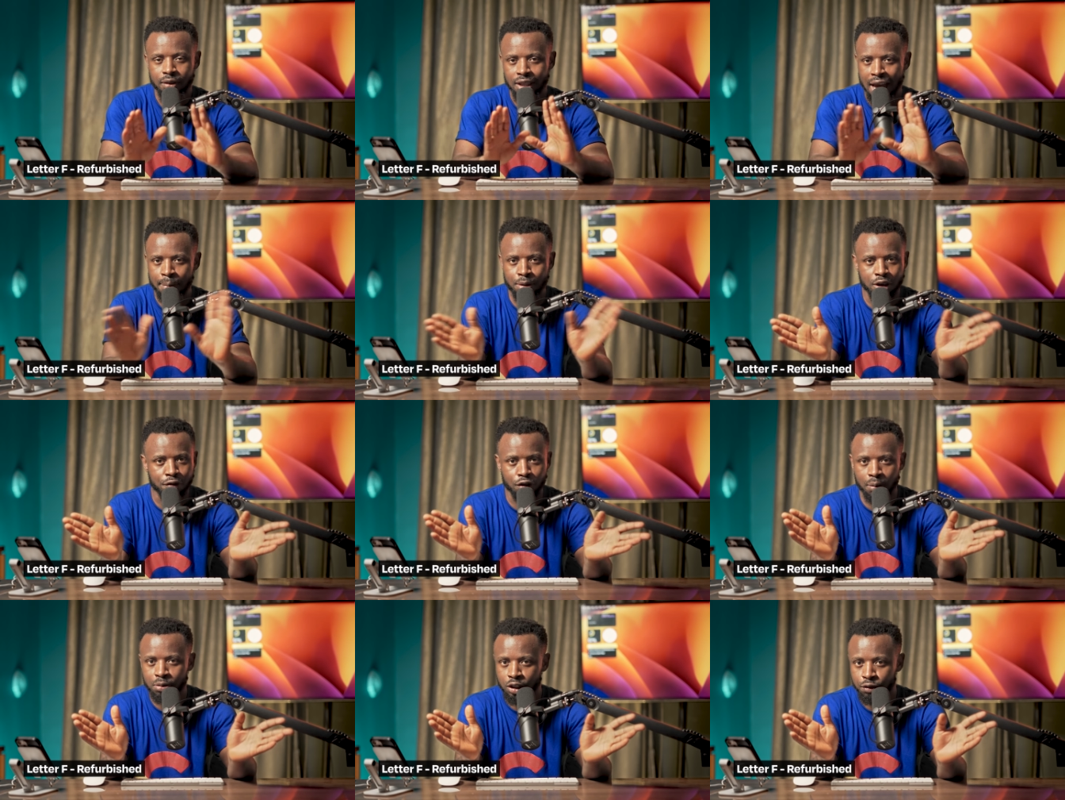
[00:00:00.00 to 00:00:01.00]
Then be
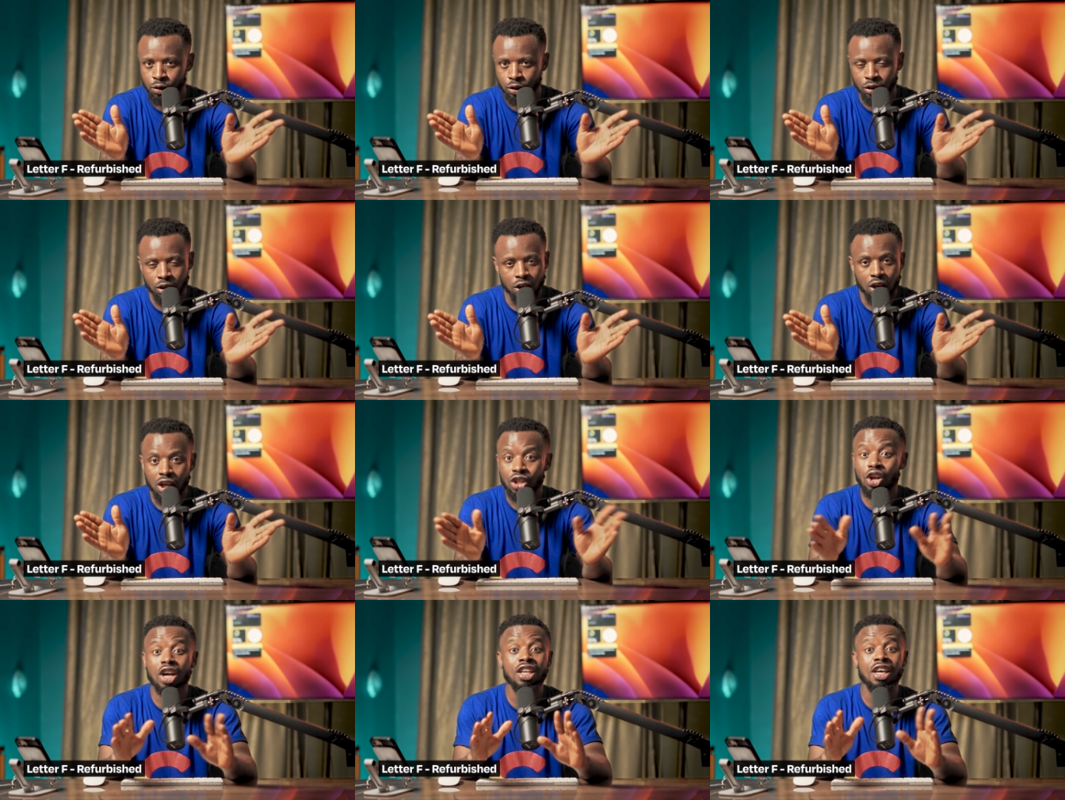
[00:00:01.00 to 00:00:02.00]
refurbished phone.
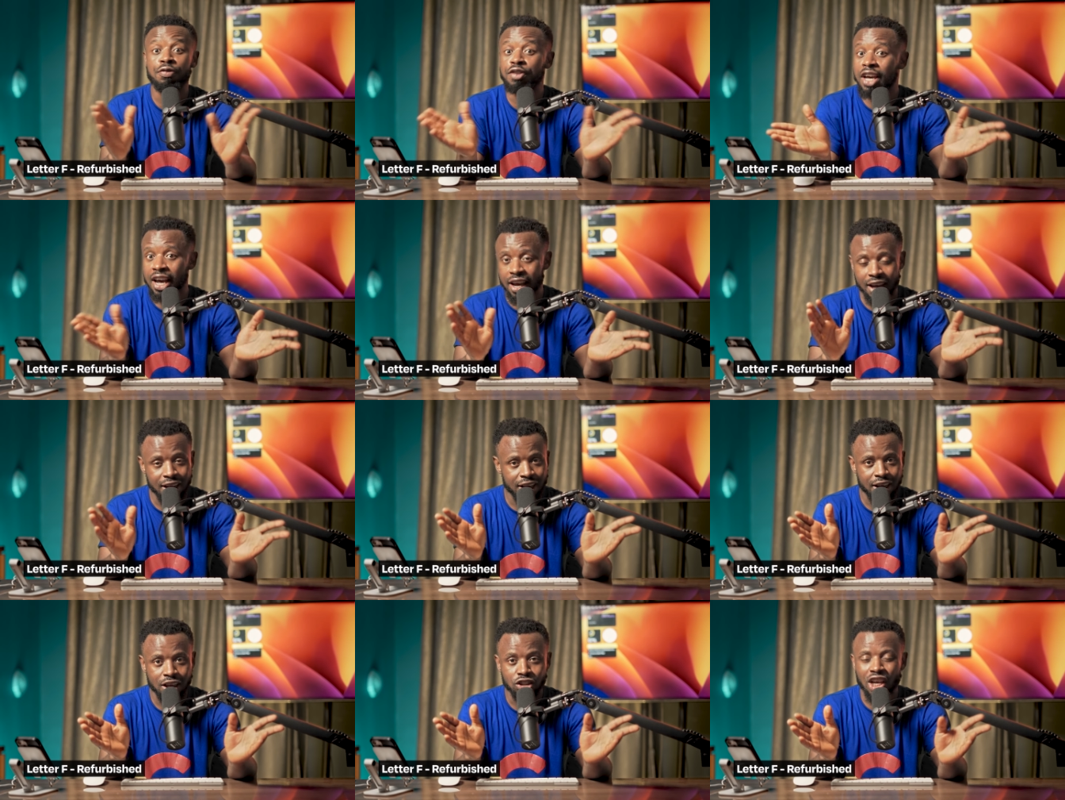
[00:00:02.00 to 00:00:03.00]
Not the fear.
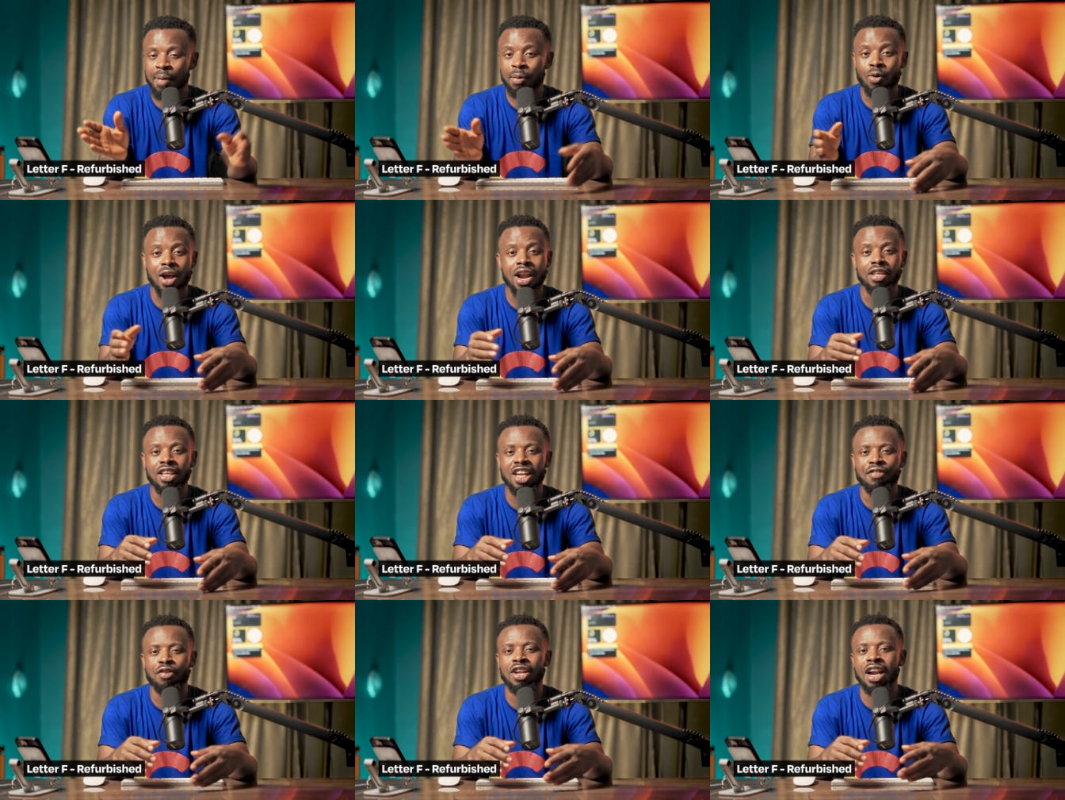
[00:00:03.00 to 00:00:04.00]
So people, when they send the
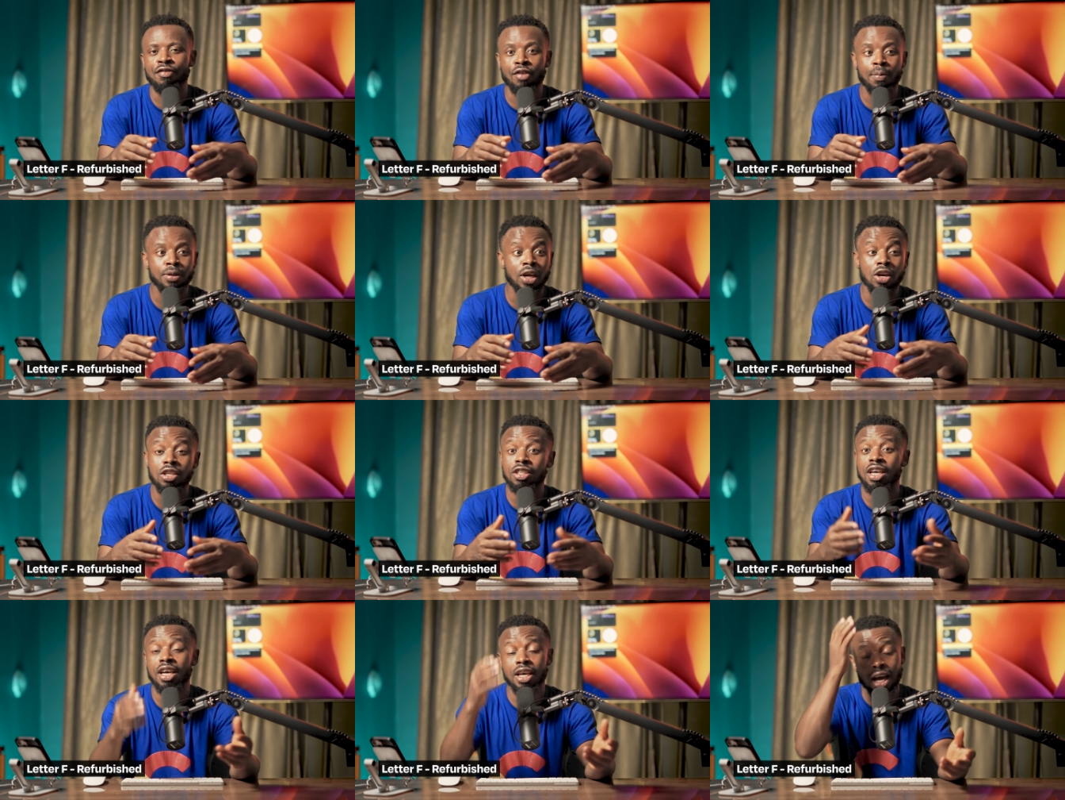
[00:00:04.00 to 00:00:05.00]
phone, I refurbish, they don't
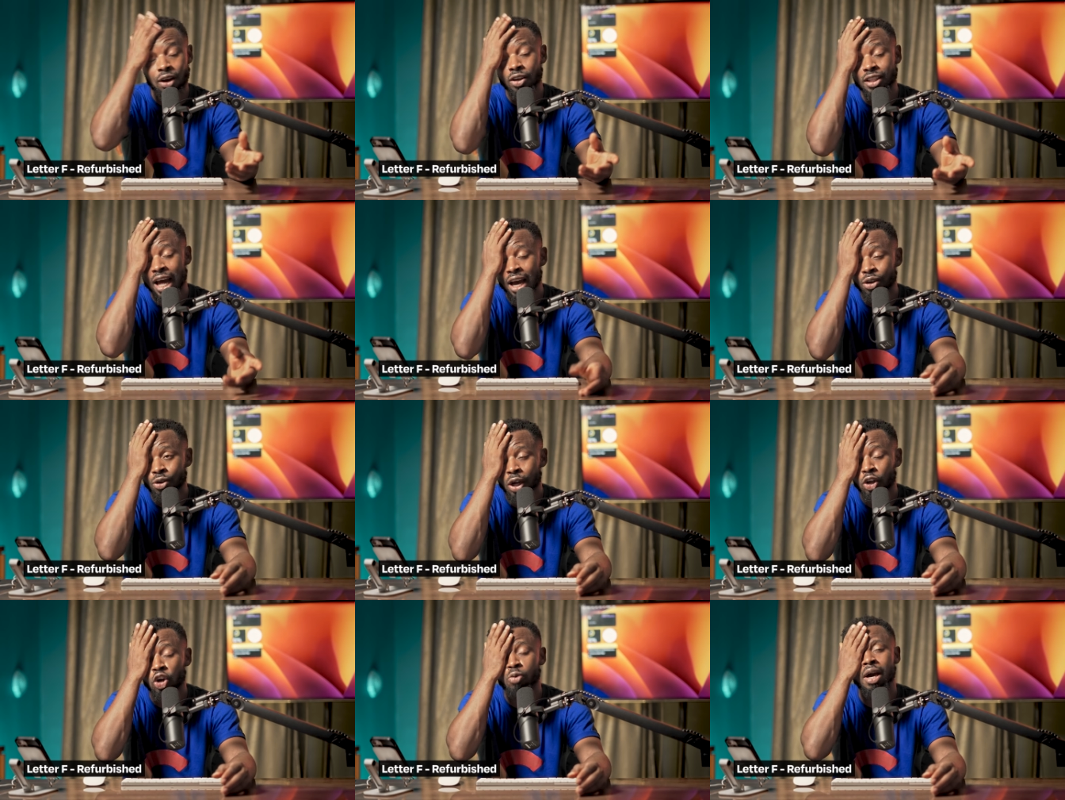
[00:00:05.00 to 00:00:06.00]
say, hey, I don't die you. I
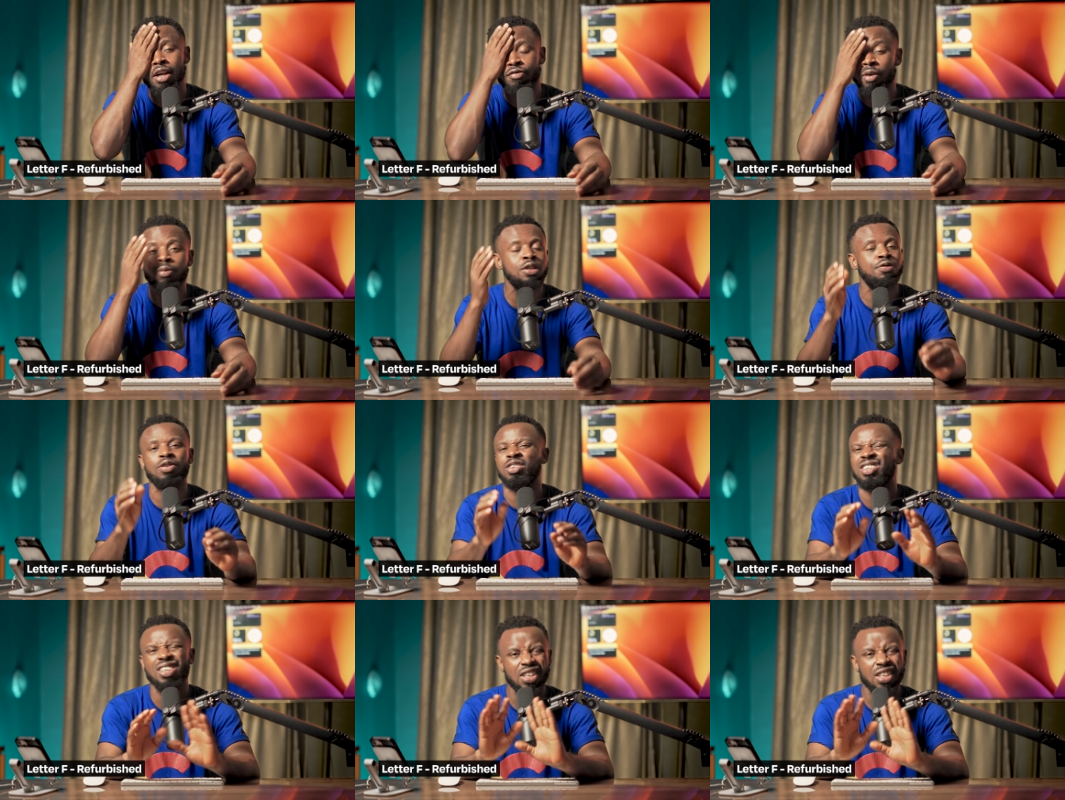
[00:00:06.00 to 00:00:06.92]
don't go buy refurbished phone.